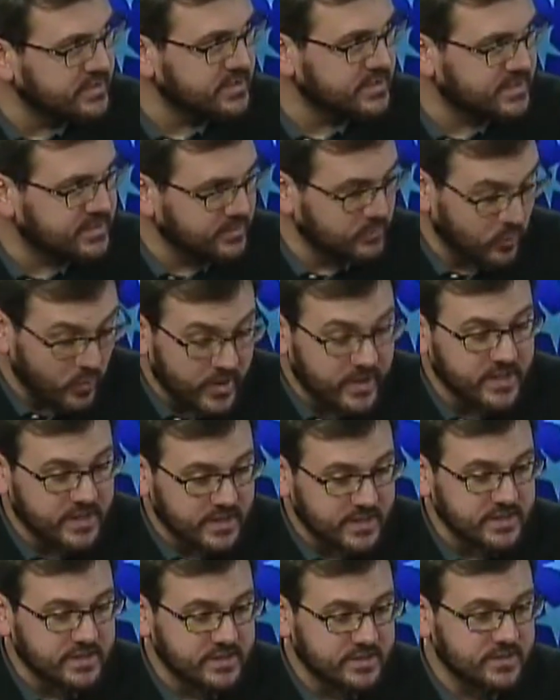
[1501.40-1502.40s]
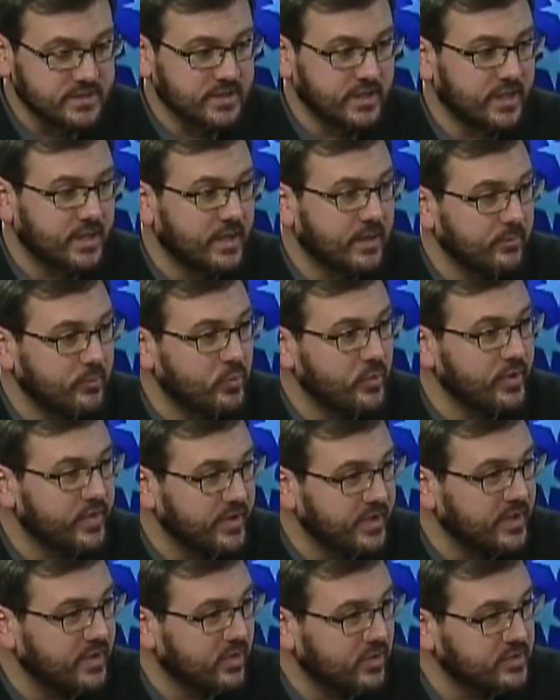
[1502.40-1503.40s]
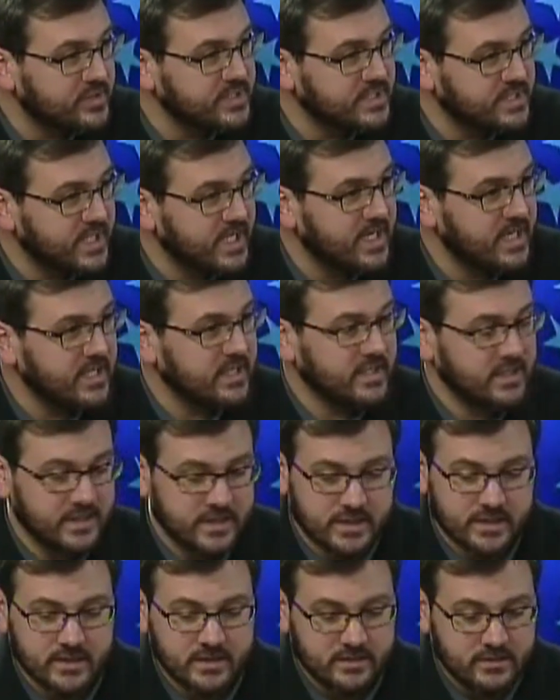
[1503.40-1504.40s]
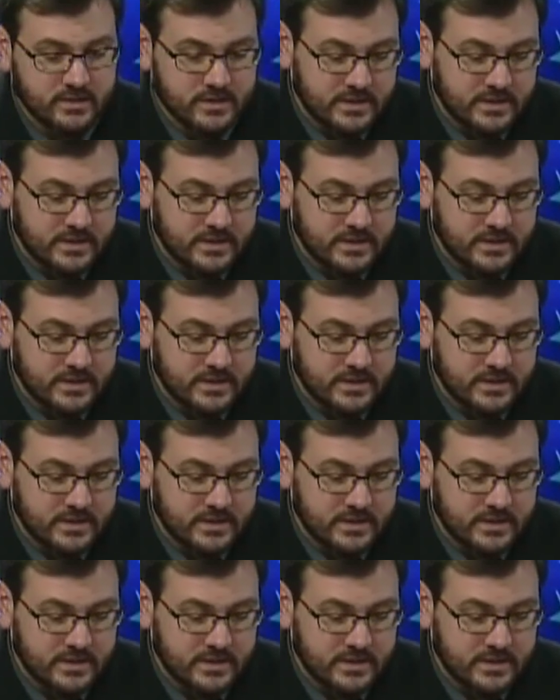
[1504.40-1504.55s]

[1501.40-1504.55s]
witness within our state in